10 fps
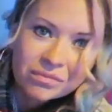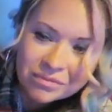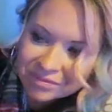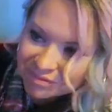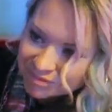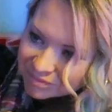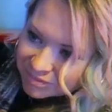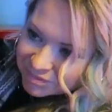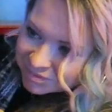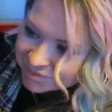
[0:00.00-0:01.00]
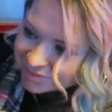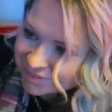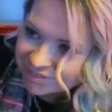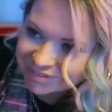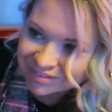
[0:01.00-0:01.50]

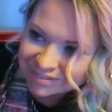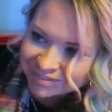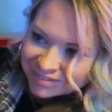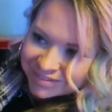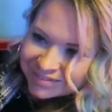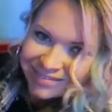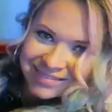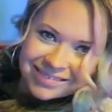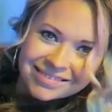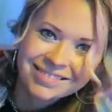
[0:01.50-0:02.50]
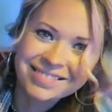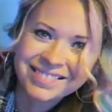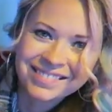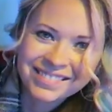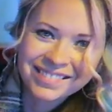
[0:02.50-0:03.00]

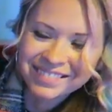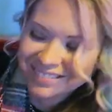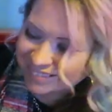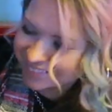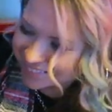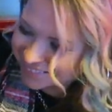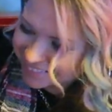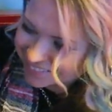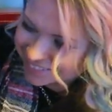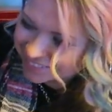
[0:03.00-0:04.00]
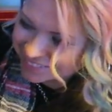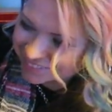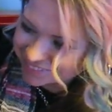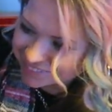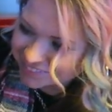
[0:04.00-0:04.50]

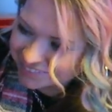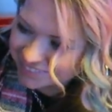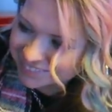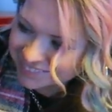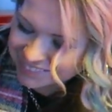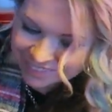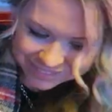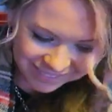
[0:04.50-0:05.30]
(silent)